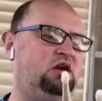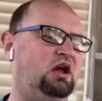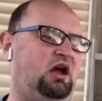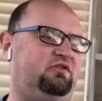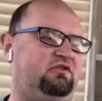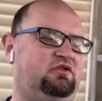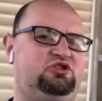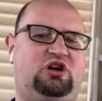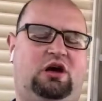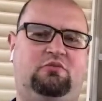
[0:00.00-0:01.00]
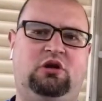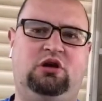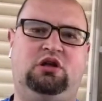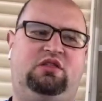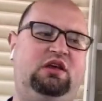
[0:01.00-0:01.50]
Excellent job.
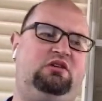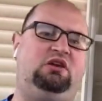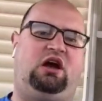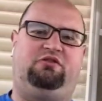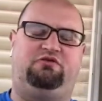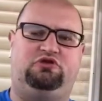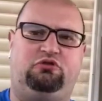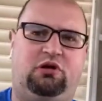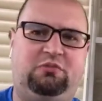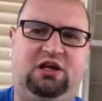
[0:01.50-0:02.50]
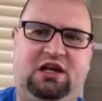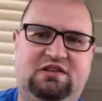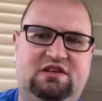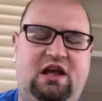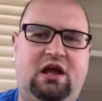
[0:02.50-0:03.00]
Thank you guys for joining me again
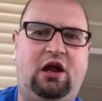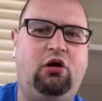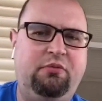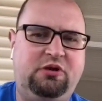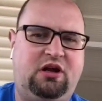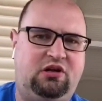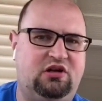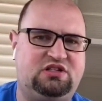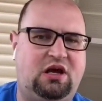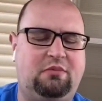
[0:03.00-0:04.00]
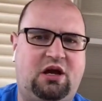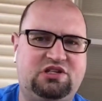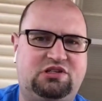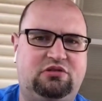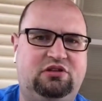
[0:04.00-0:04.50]
today, and I hope you had a good time. I
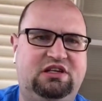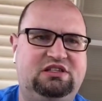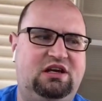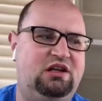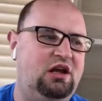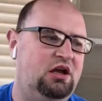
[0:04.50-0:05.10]
certainly did.